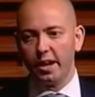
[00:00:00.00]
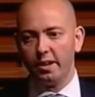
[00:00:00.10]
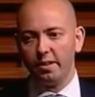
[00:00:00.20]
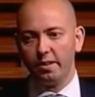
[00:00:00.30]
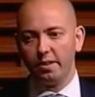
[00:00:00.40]

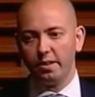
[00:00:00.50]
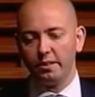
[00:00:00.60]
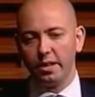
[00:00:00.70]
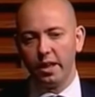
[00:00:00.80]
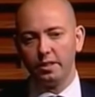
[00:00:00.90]
And
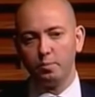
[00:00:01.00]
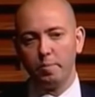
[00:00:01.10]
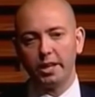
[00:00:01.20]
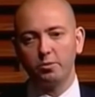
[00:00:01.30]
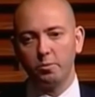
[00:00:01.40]
there's now this
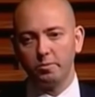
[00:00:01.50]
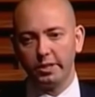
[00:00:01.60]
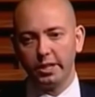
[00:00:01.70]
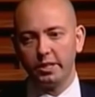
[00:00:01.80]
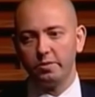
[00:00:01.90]
maximum
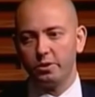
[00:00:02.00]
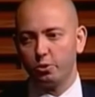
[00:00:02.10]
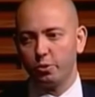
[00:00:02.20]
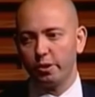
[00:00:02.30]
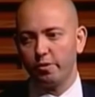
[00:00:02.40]
incentive to
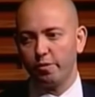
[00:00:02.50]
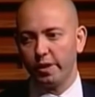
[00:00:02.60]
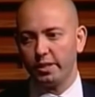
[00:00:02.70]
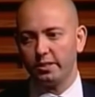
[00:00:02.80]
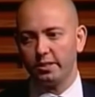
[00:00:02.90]
swing for the
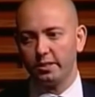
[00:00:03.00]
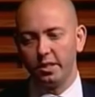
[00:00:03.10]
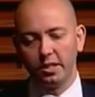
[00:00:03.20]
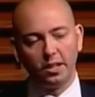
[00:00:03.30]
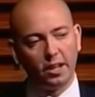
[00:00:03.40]
fences,
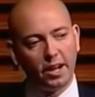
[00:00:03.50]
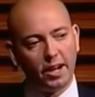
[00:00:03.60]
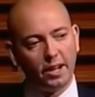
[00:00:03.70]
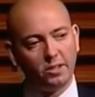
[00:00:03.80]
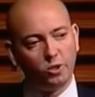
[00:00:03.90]

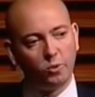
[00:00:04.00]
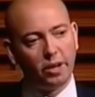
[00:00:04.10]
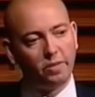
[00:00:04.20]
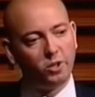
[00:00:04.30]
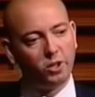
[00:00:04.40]
do
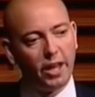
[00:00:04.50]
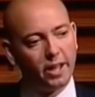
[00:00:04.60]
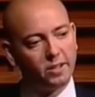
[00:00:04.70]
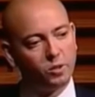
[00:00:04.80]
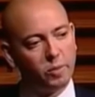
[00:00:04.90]
whatever you
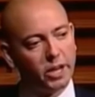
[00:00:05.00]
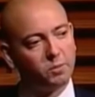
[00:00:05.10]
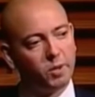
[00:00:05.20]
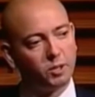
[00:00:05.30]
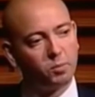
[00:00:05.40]
can to
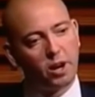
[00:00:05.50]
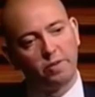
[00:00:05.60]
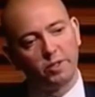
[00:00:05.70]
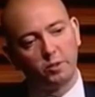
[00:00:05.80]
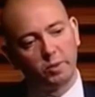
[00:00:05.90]
maximize
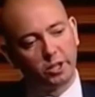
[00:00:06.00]
profits,